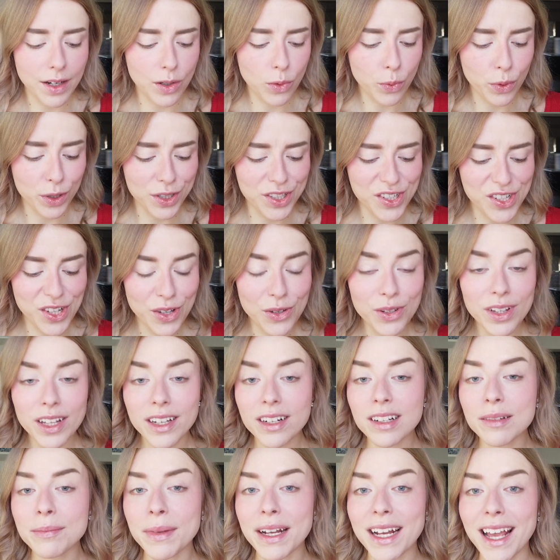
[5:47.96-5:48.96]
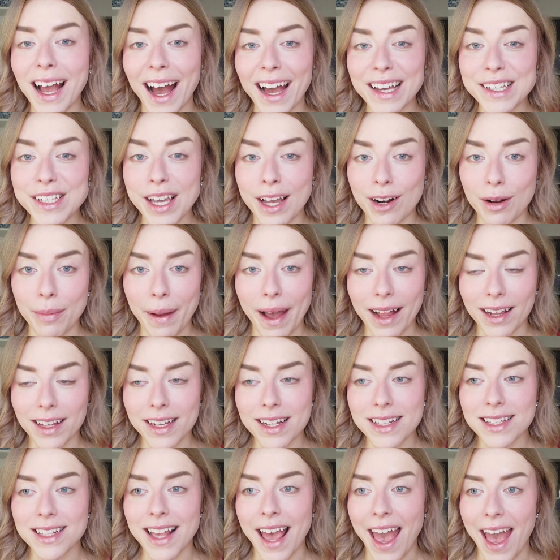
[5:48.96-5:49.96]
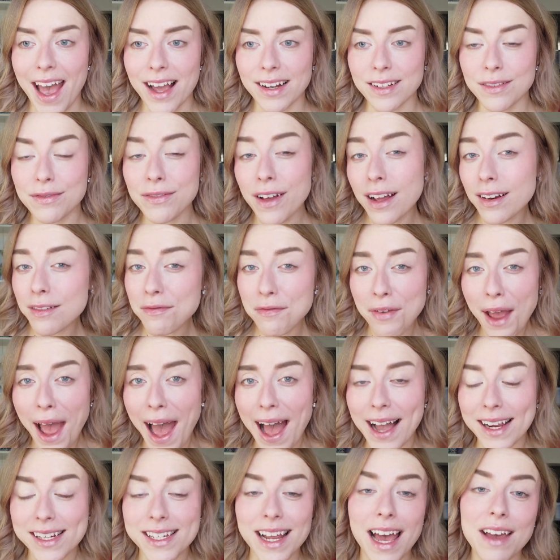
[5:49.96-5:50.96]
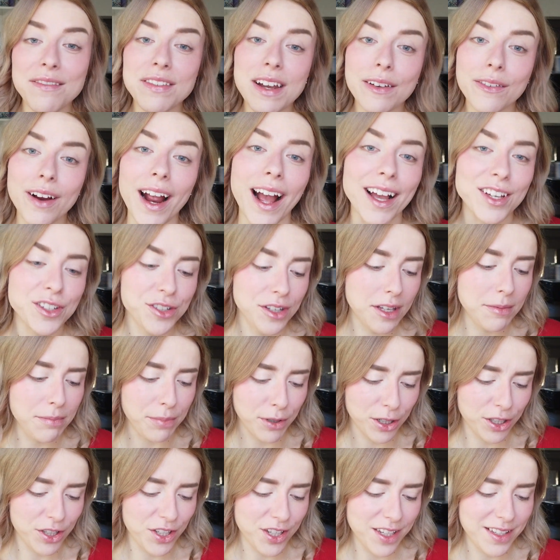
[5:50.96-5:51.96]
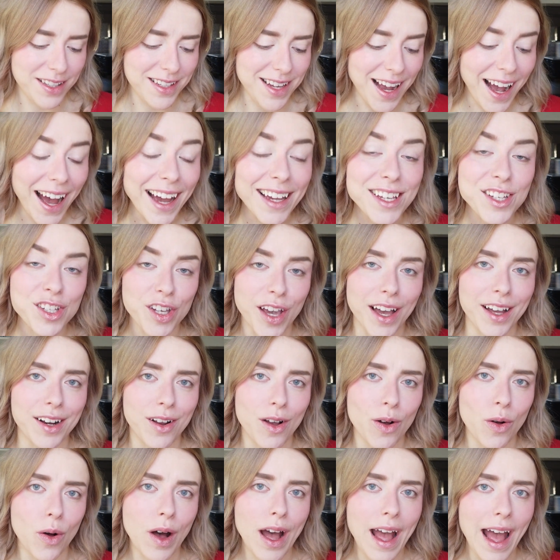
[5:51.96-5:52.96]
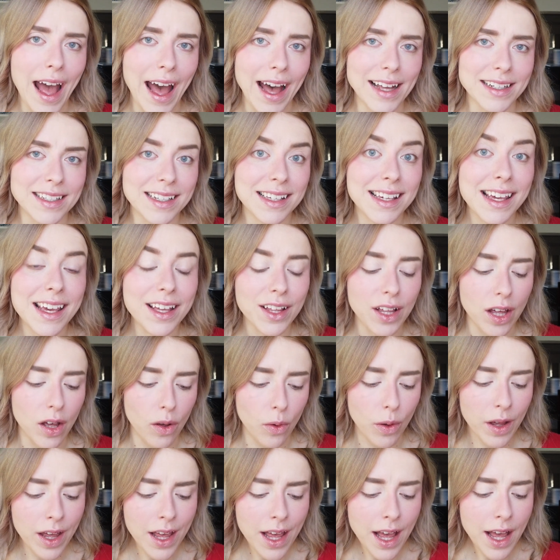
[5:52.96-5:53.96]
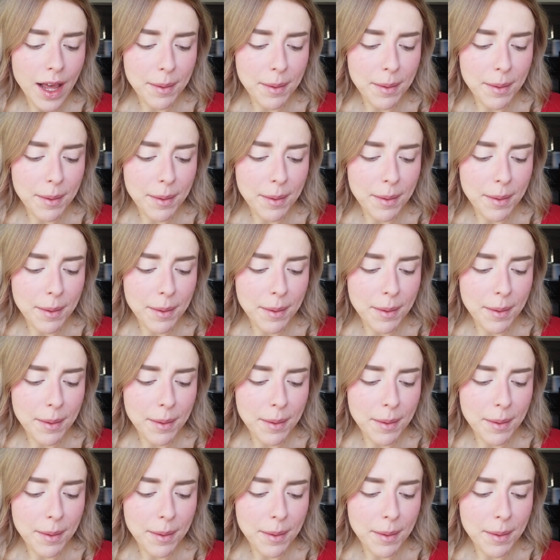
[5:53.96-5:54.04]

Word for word: there were two little mini eyeshadow palettes and fun fact, I've never actually purchased eyeshadow at Kiko